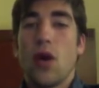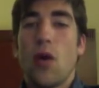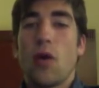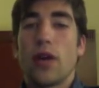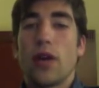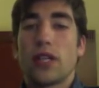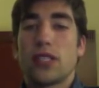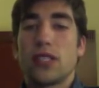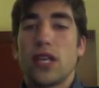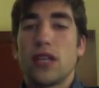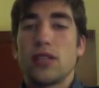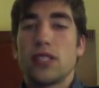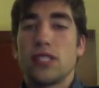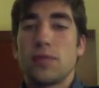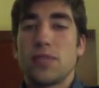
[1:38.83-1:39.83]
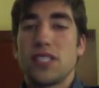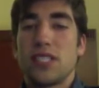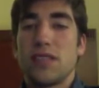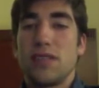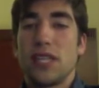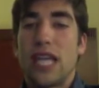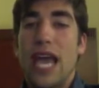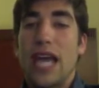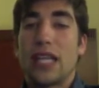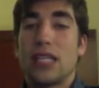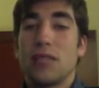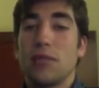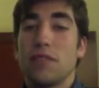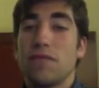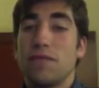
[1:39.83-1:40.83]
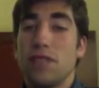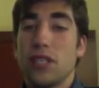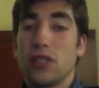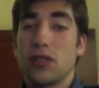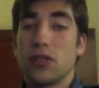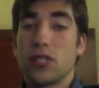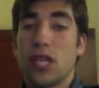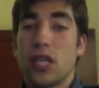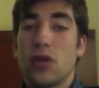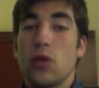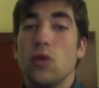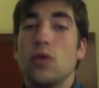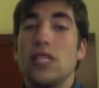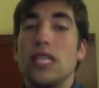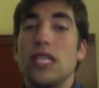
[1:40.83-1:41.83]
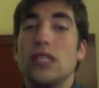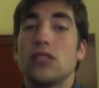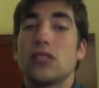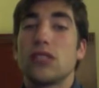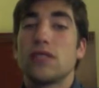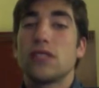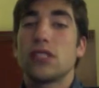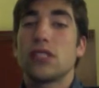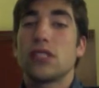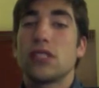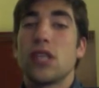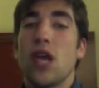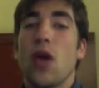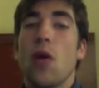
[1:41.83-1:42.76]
or excel in specific academic fields and who need services